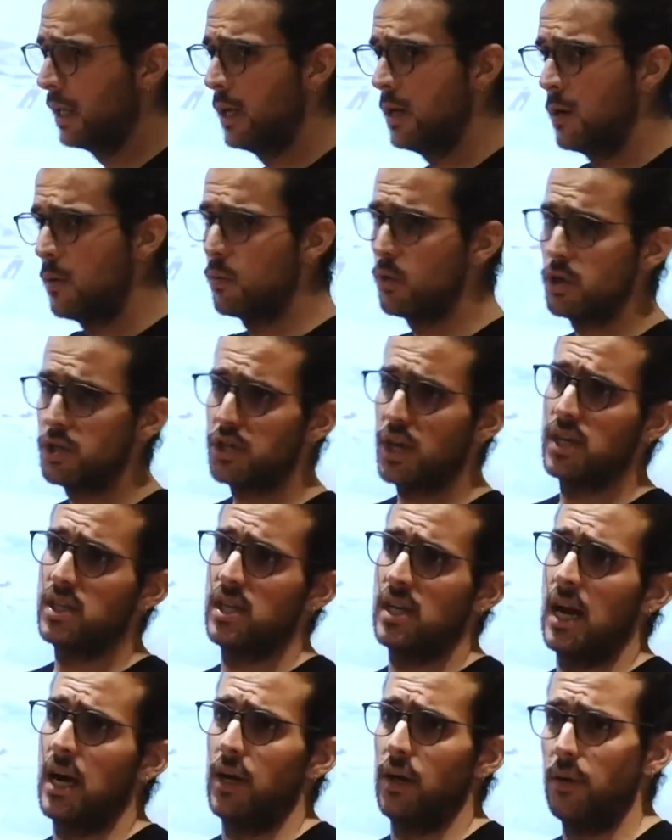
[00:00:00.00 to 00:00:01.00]
worst case
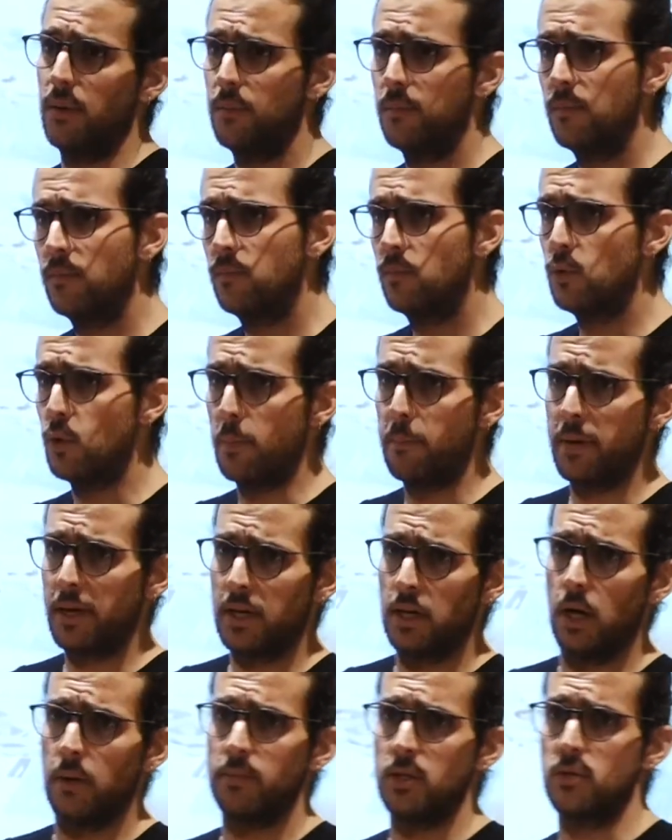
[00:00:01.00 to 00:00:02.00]
scenario, you're
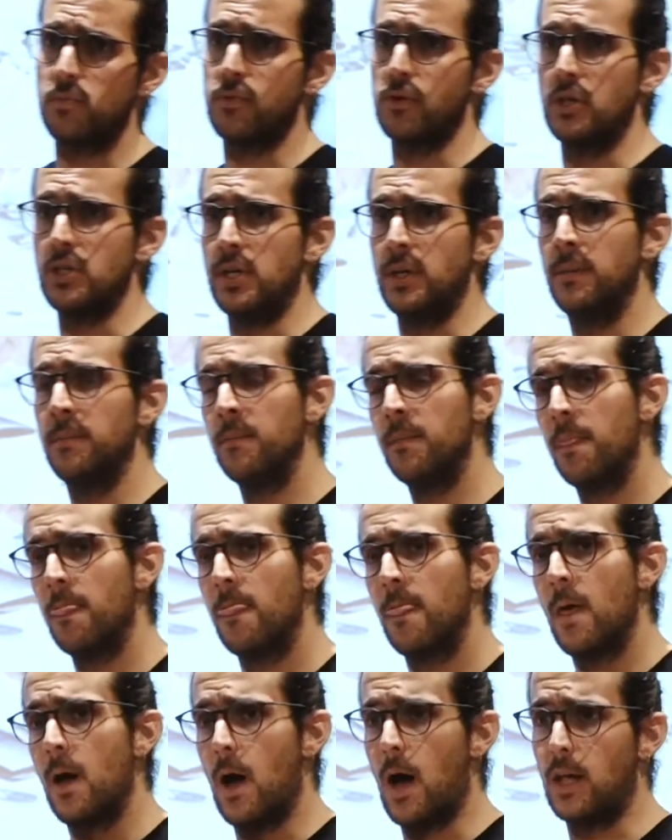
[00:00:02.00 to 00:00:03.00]
picking up this project.
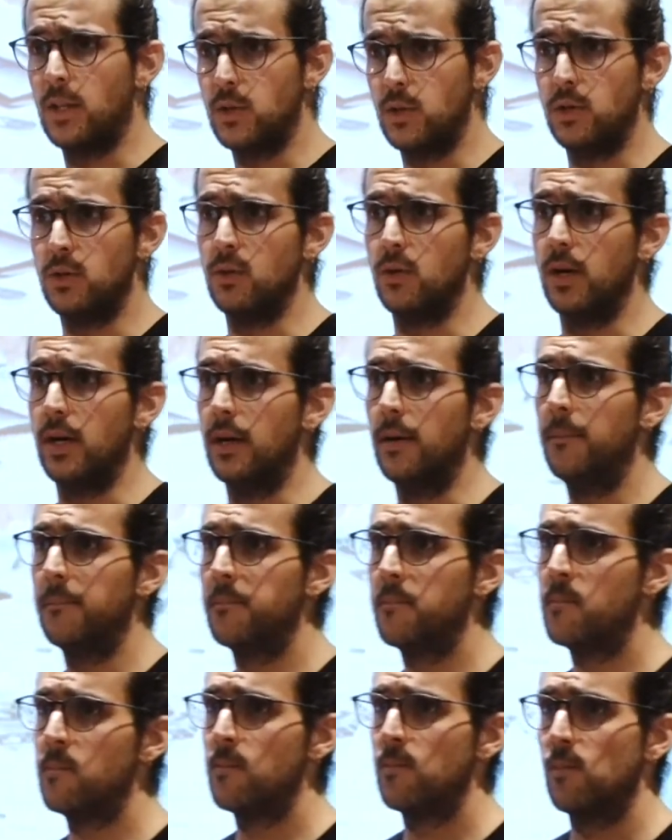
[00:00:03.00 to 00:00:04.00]
How do you do it?
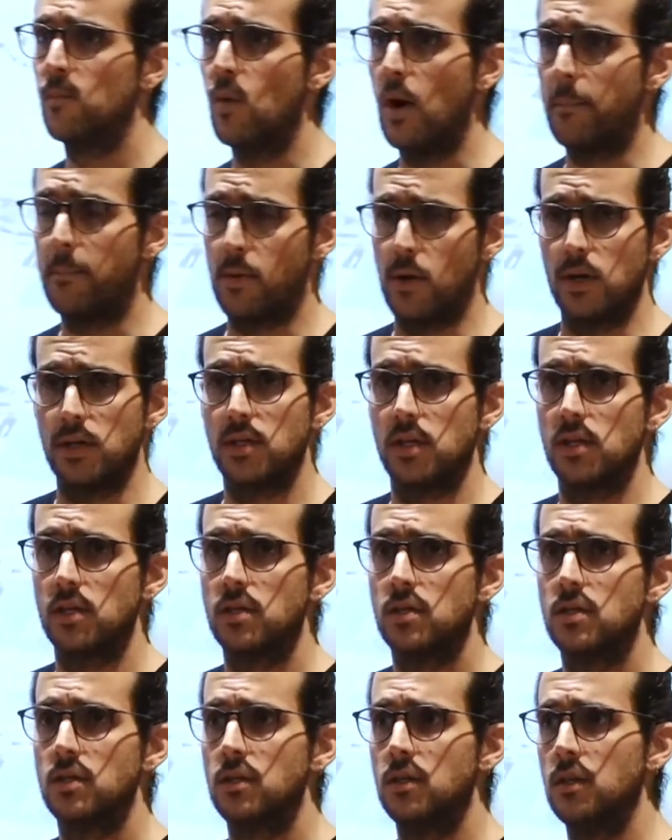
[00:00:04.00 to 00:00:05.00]
What
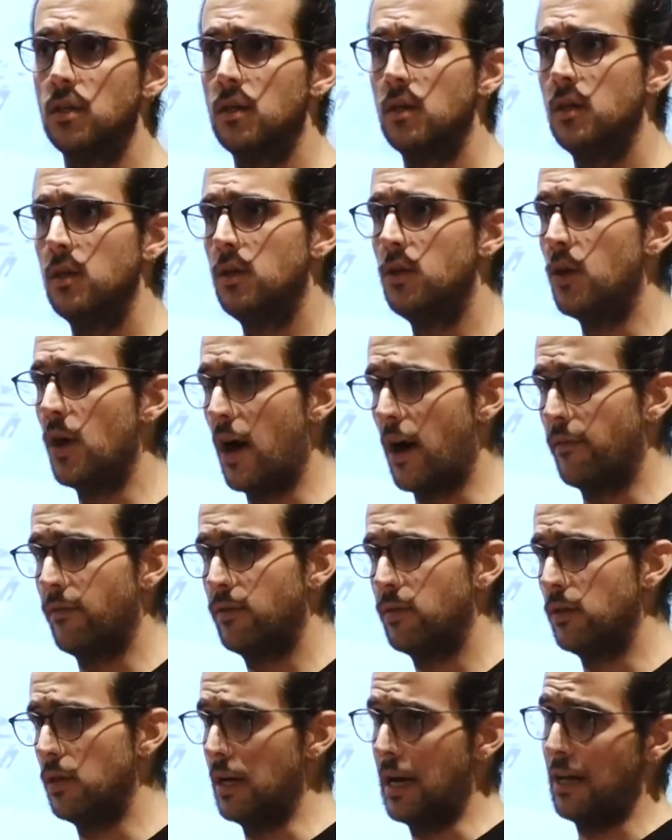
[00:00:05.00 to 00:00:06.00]
process you
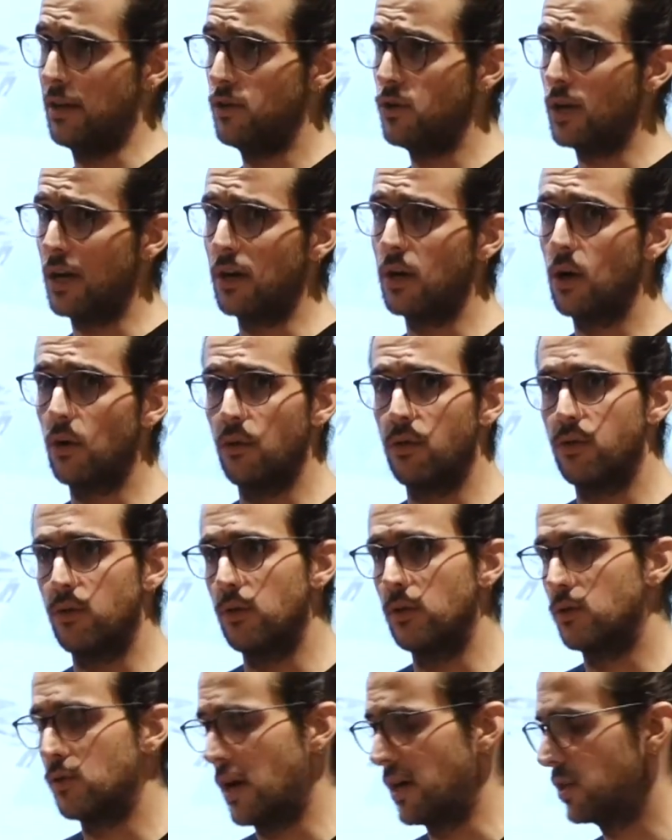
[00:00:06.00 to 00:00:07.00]
can go
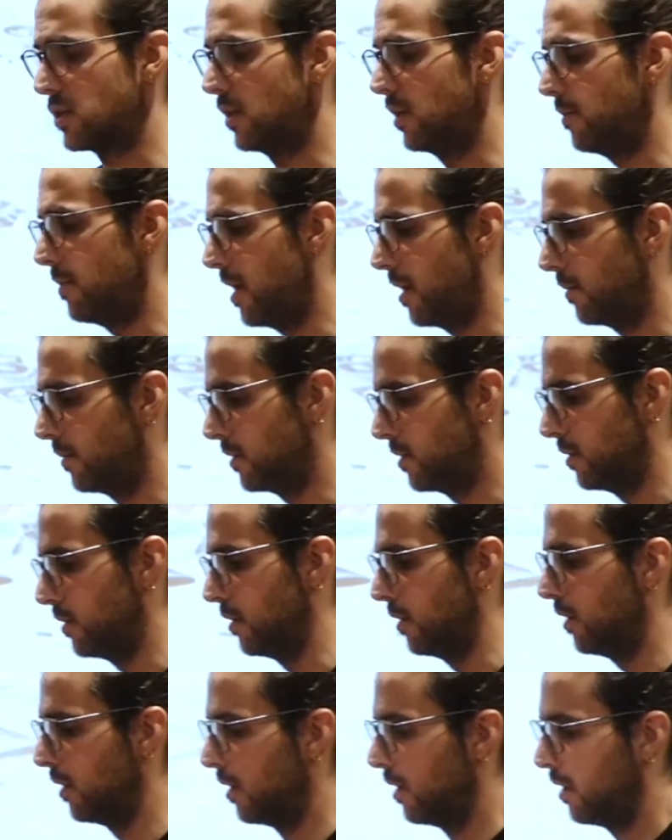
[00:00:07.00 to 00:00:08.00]
through to actually be able
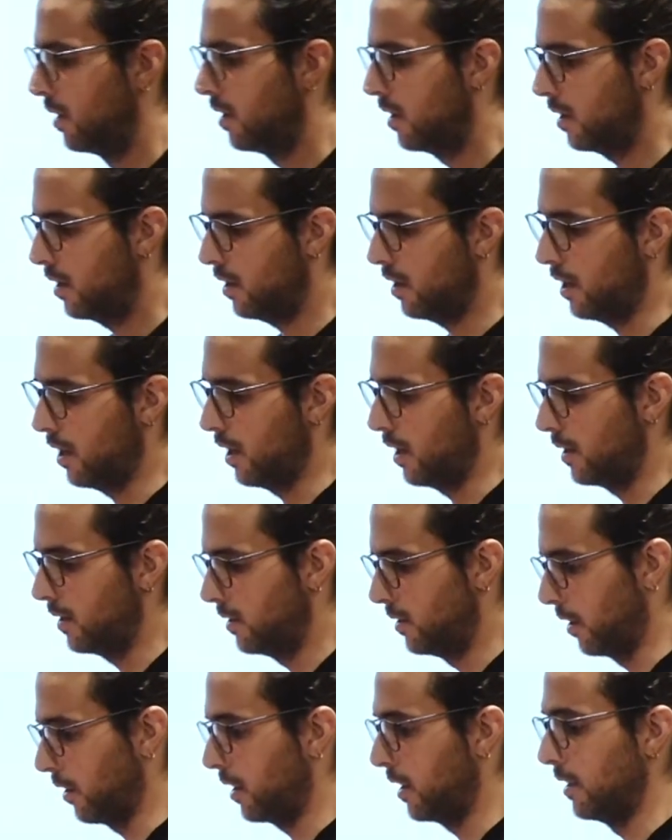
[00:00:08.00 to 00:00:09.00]
to
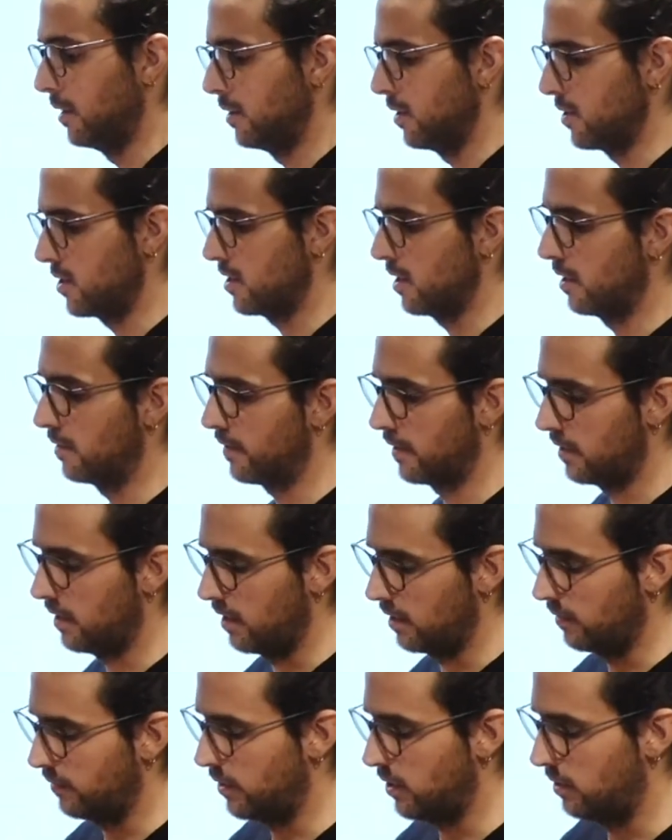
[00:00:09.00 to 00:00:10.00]
not kill yourself at the
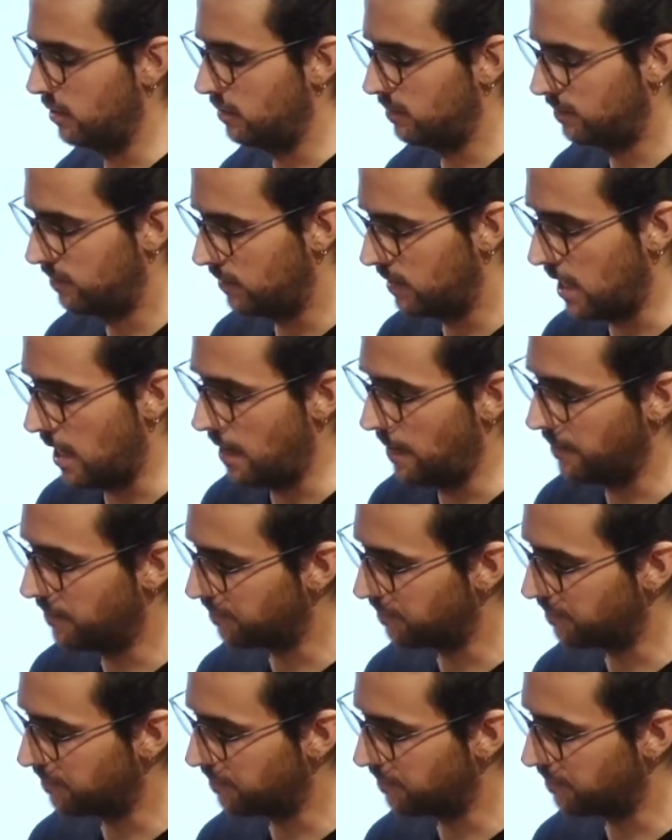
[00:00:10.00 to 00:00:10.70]
end of the day?